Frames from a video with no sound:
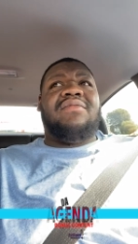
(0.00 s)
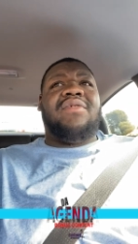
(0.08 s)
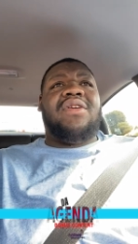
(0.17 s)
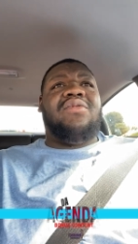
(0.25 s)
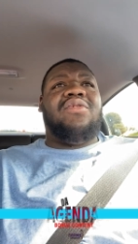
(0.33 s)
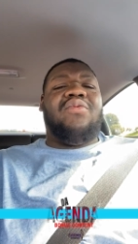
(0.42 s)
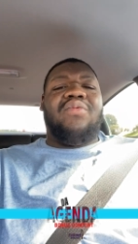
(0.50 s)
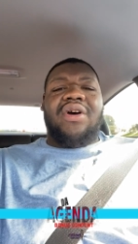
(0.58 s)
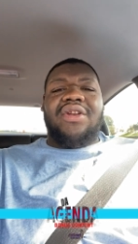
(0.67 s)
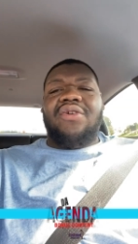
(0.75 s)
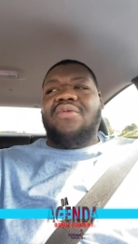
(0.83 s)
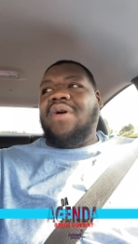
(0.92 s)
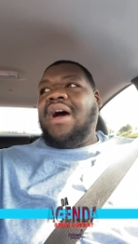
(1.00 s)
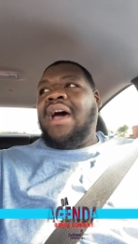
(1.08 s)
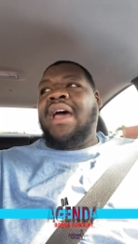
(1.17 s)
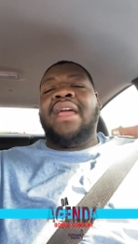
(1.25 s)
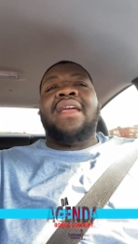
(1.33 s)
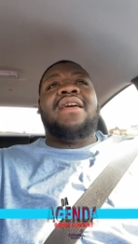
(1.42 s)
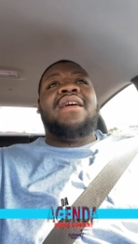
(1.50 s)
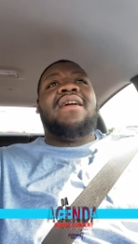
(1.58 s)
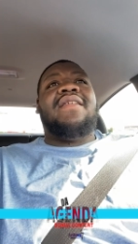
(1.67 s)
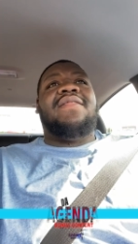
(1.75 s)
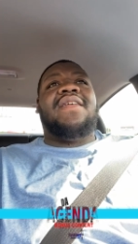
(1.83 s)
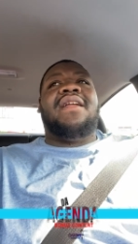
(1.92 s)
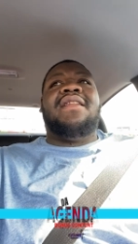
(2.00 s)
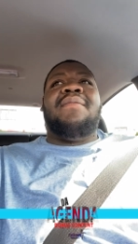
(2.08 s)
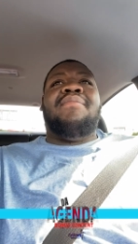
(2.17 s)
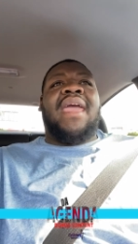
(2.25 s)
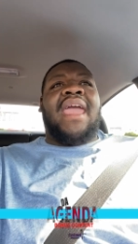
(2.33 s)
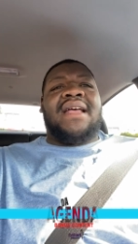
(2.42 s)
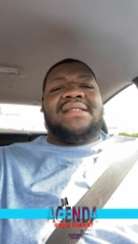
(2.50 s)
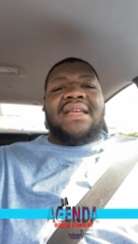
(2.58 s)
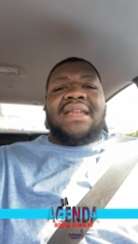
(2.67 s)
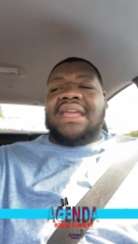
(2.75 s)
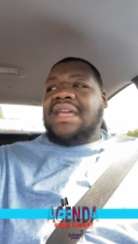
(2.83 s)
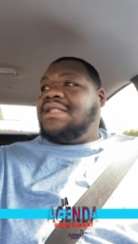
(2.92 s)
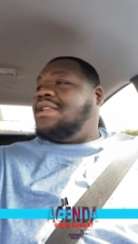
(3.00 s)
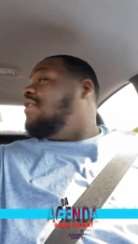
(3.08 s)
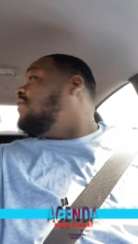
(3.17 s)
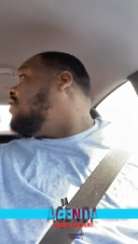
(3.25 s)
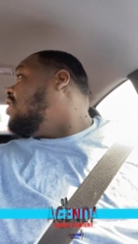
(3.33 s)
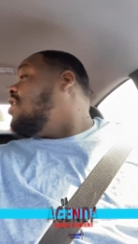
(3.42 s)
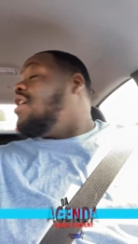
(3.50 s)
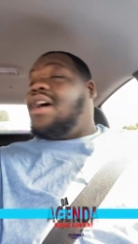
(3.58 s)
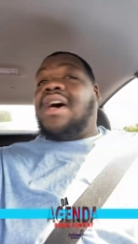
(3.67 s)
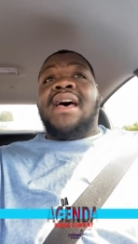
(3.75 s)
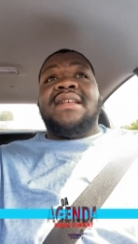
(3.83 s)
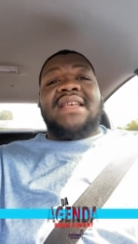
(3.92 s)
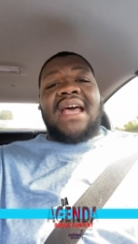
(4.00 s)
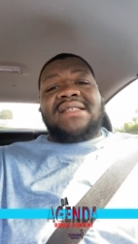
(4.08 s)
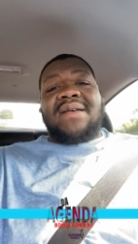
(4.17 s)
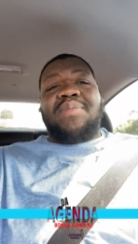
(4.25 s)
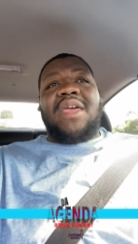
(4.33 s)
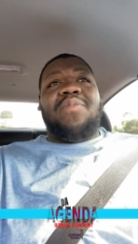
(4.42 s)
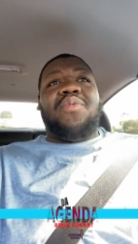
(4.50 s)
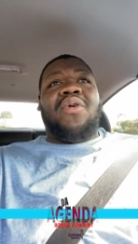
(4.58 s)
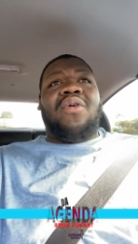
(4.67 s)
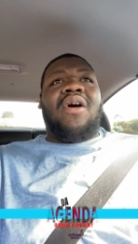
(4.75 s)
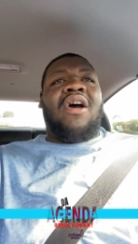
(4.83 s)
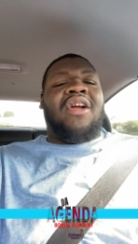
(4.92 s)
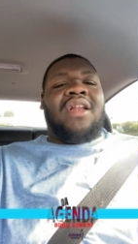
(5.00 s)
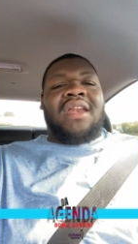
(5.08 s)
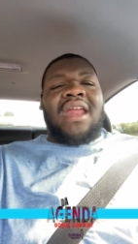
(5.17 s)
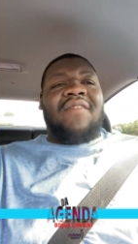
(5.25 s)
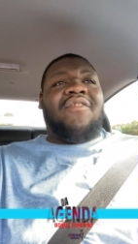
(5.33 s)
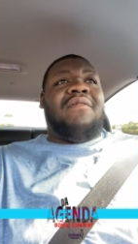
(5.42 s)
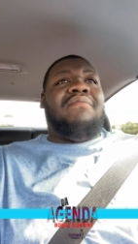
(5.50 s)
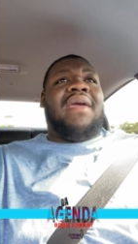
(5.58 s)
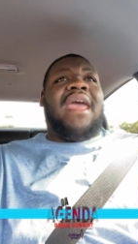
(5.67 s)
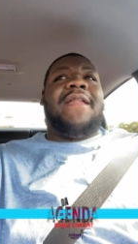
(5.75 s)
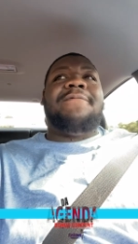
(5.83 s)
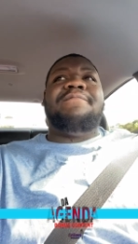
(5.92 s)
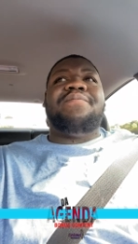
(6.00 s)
You wonder why the demands and needs of us as a people are never met.